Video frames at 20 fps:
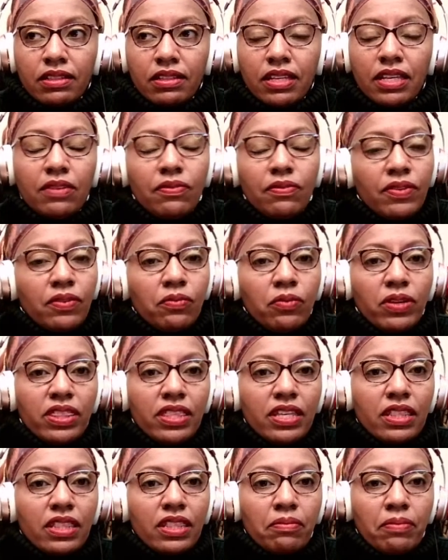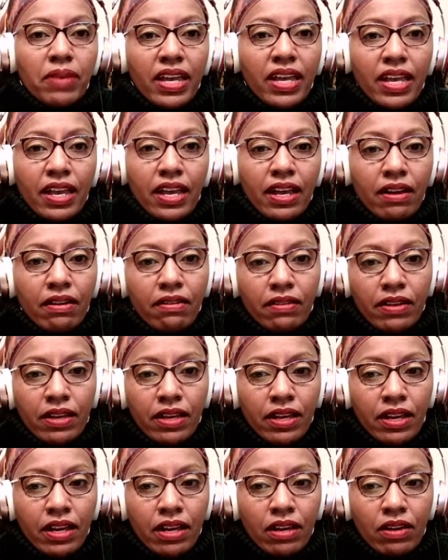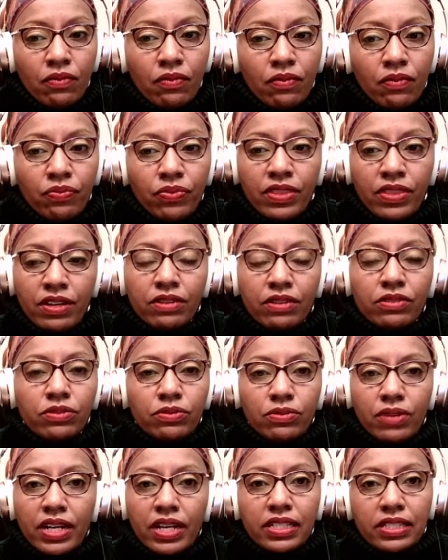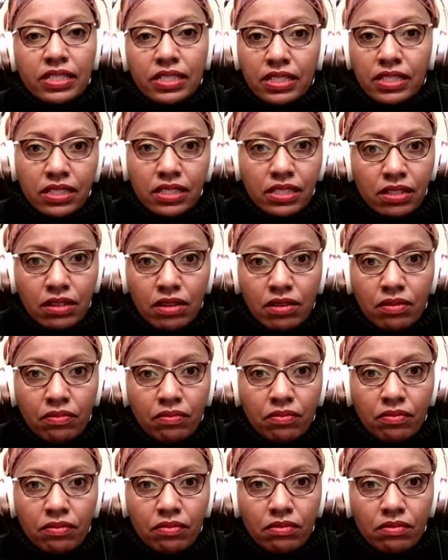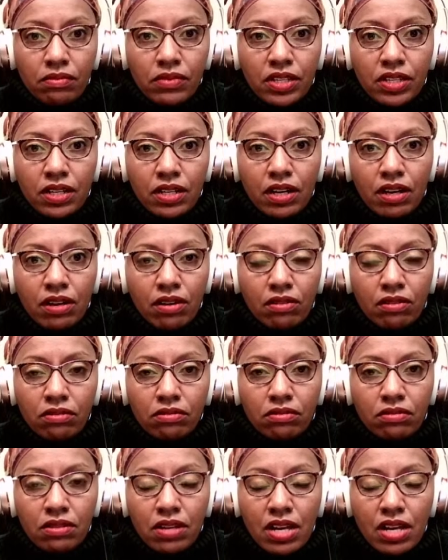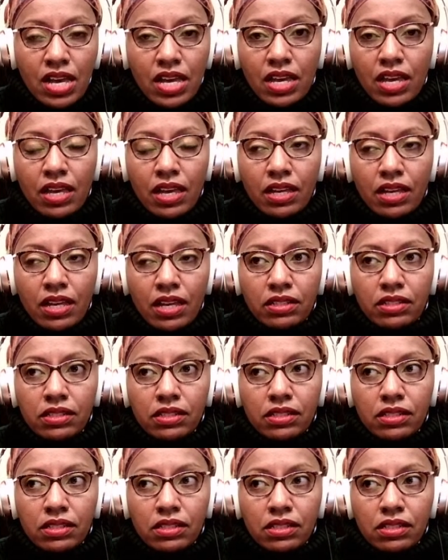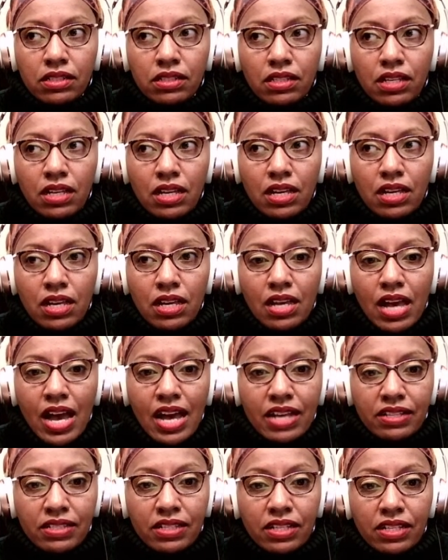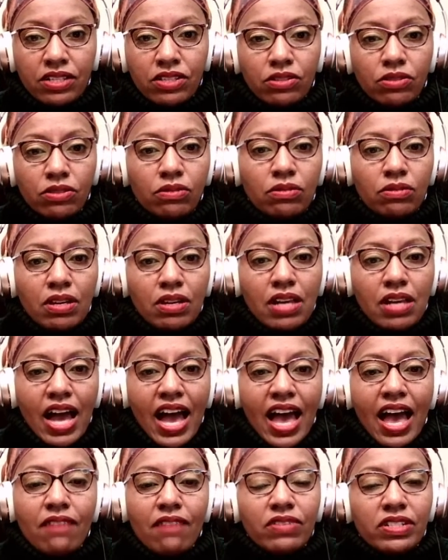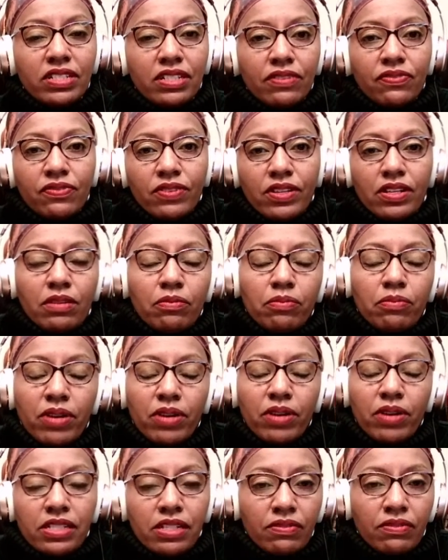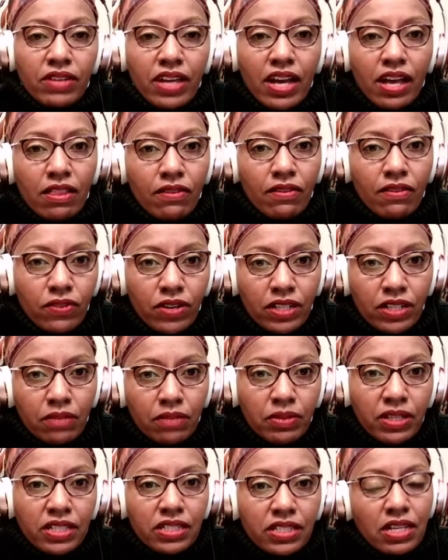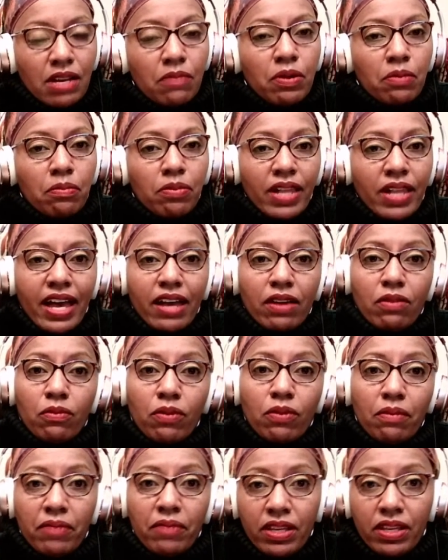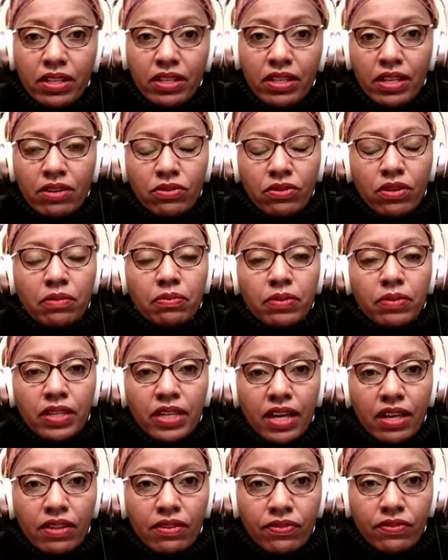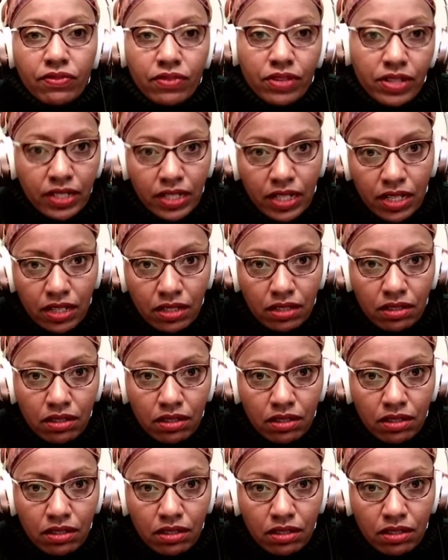even within the Bay Area there's racism, and I say I have a different impression of California because I'm a Black woman that grew up in California.